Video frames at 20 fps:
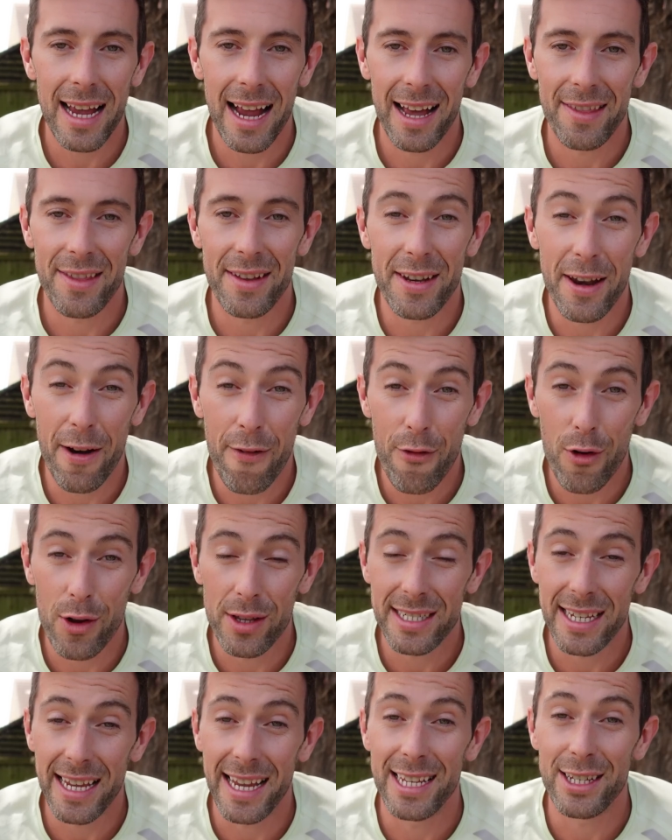and the
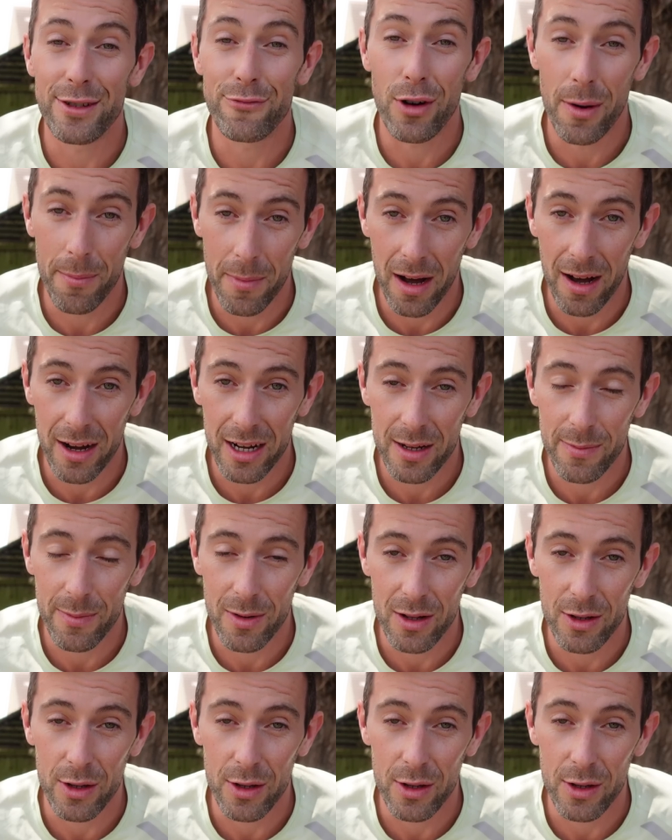difference is remarkable.